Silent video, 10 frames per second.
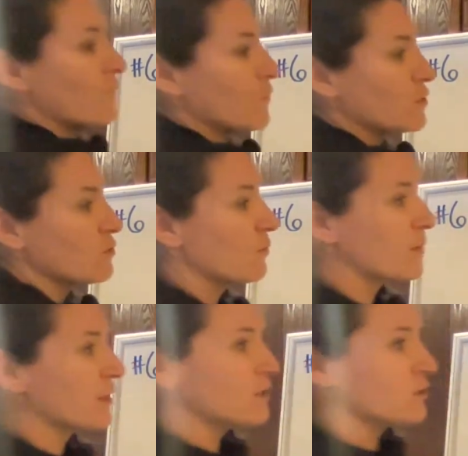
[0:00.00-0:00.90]
First one,
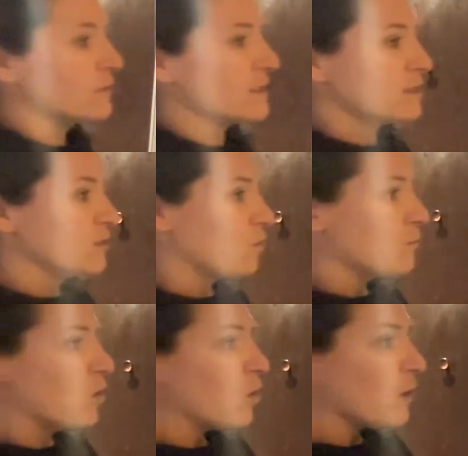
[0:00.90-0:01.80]
we're going to turn this into a
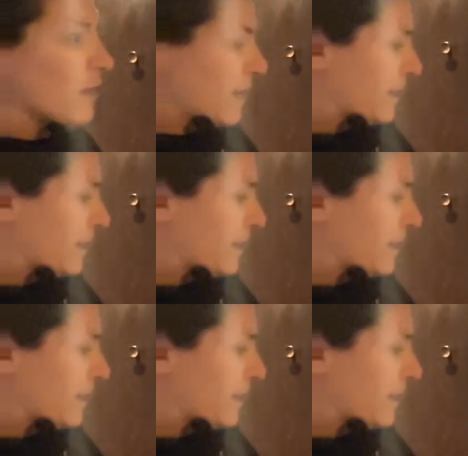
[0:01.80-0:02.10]
mole.